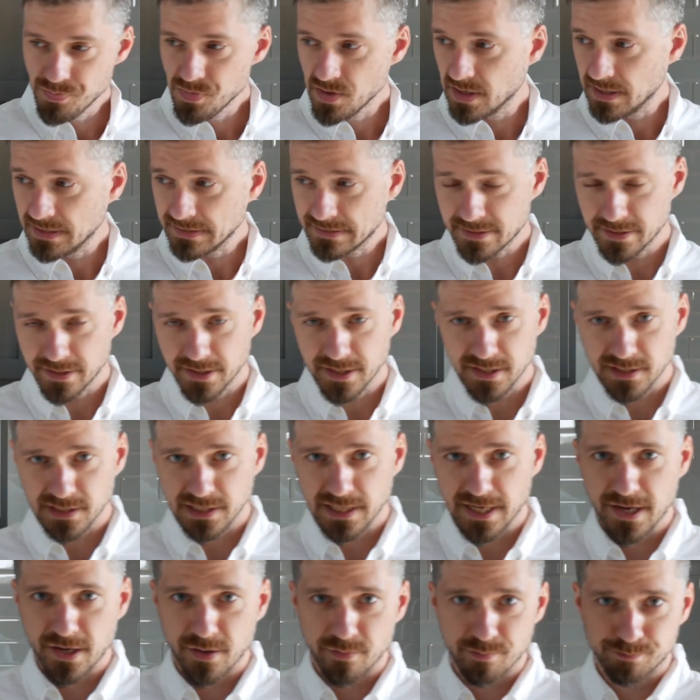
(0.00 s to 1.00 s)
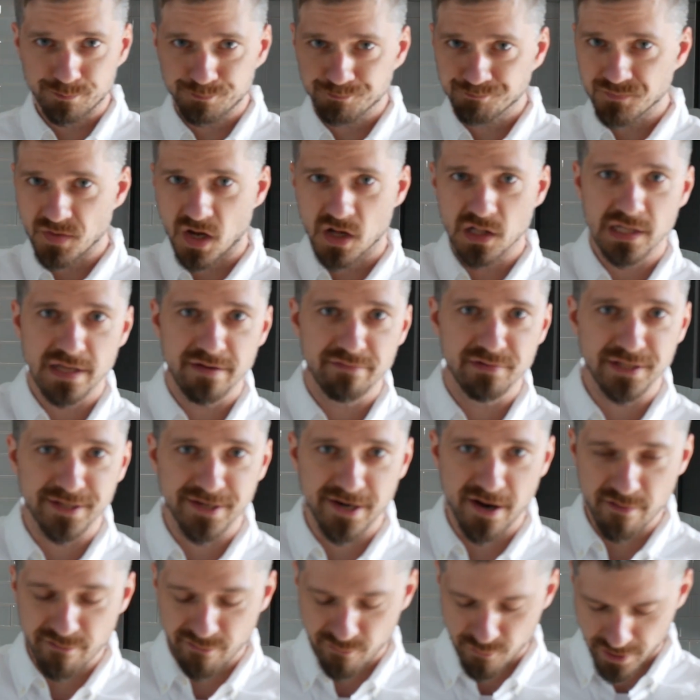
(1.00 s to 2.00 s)
That's gonna get loud. I'll level it
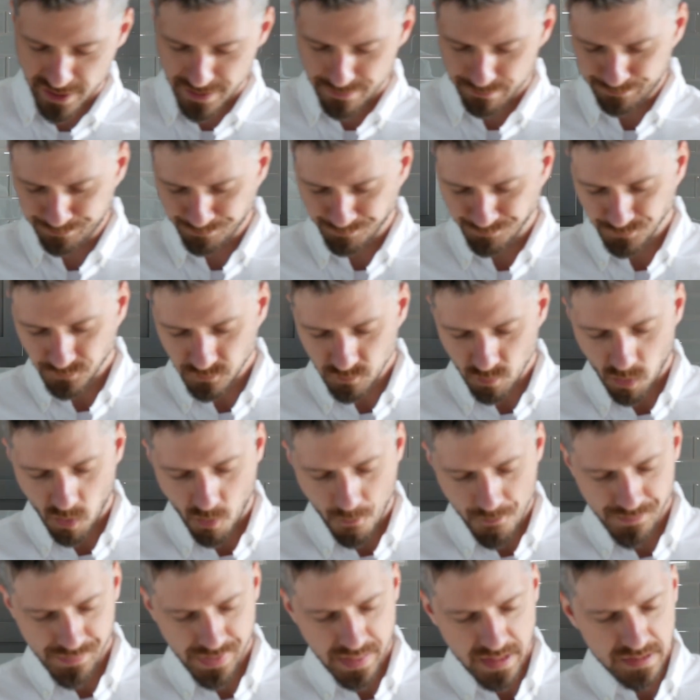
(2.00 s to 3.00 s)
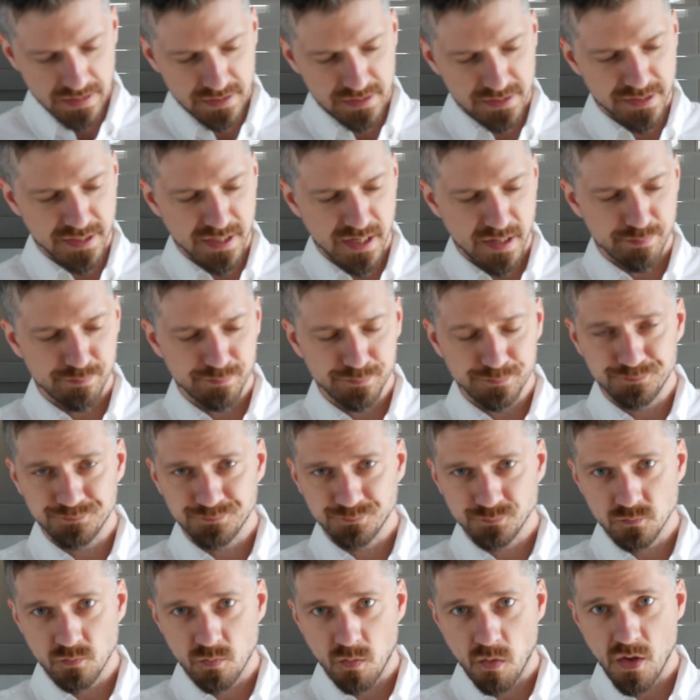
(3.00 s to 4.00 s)
out for you. This cup
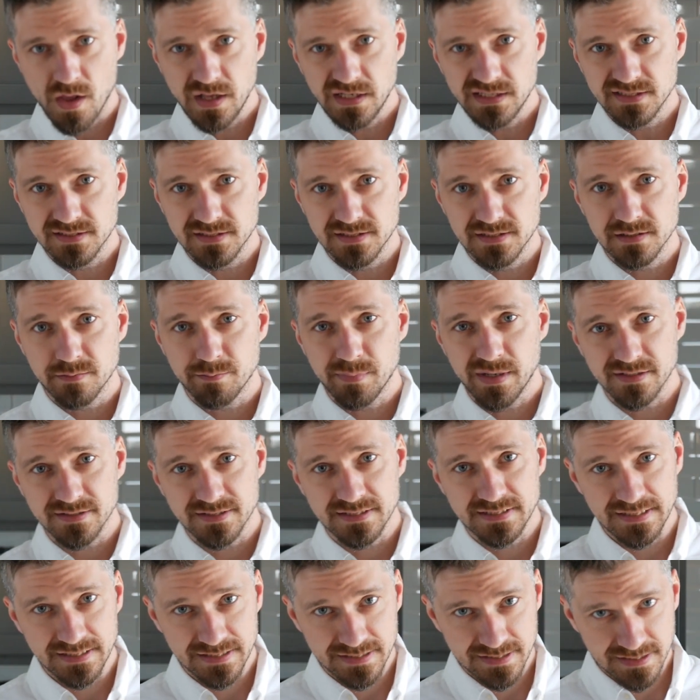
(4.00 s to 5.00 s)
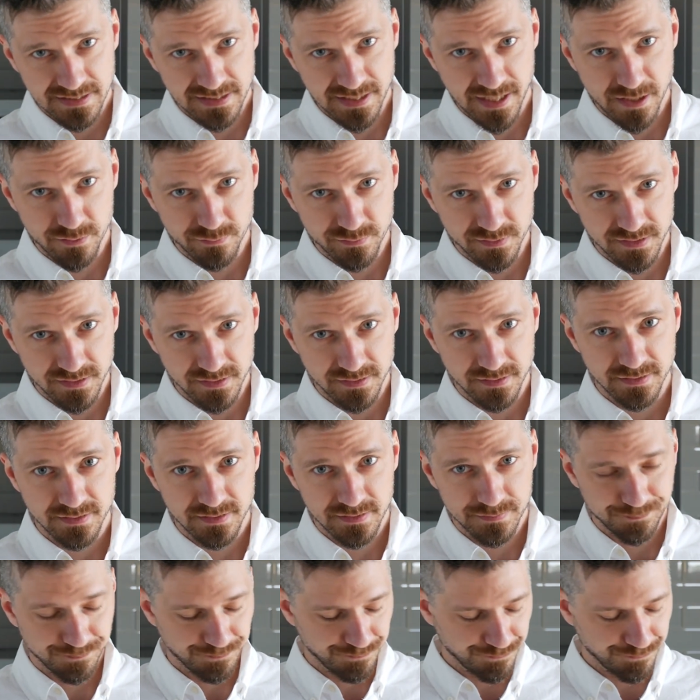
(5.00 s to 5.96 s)
is about 16 ounces.